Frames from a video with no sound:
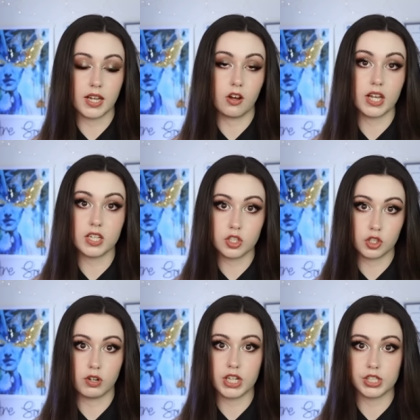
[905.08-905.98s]
and our
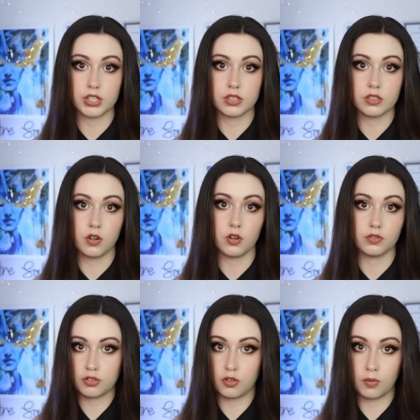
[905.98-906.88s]
integration
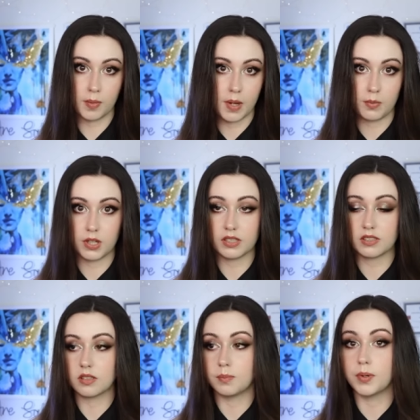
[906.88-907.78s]
of trauma
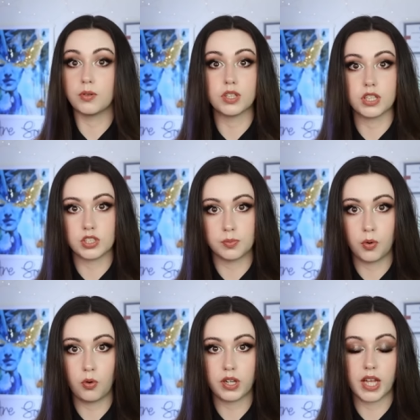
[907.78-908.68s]
memories, building a
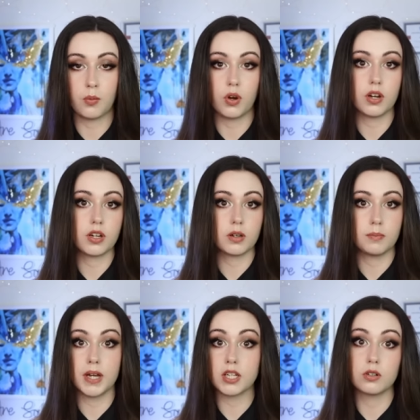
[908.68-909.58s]
support network,
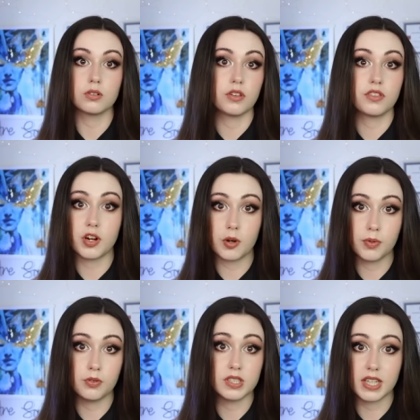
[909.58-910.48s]
medical and
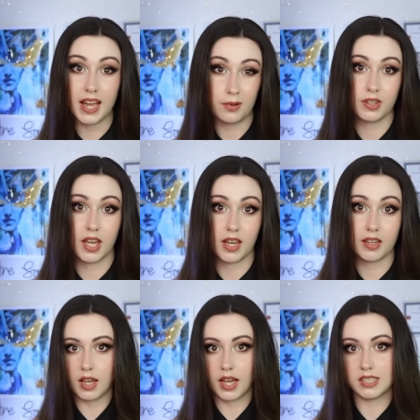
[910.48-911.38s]
therapeutic healthcare,
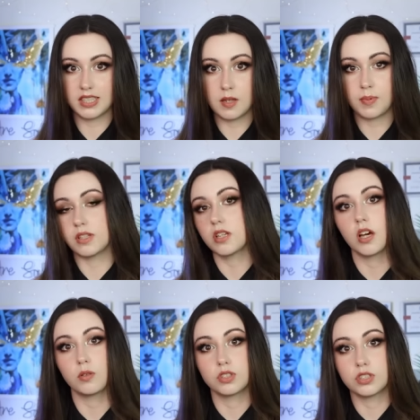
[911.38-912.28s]
and deep
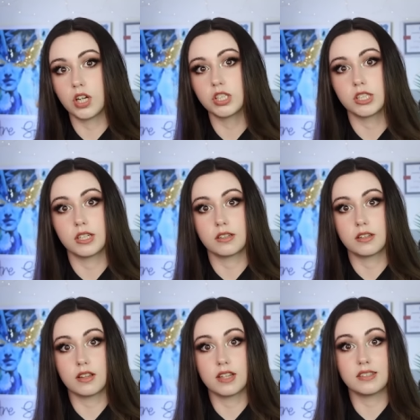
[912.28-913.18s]
internal searching
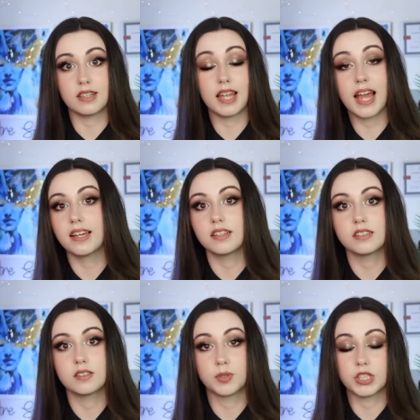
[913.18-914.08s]
that these
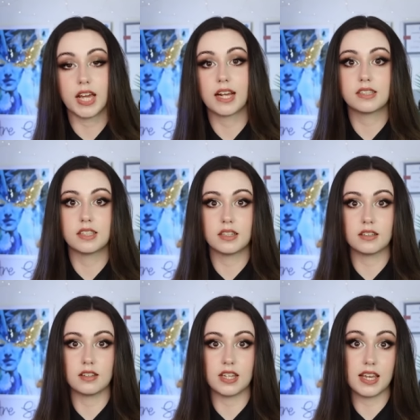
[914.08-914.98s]
layers
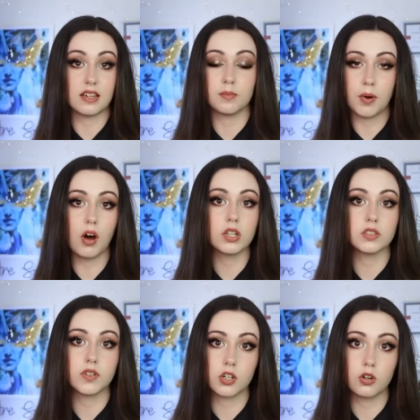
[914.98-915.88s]
protecting the hidden parts
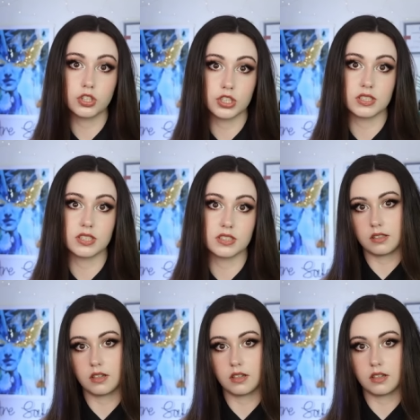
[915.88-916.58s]
of our consciousness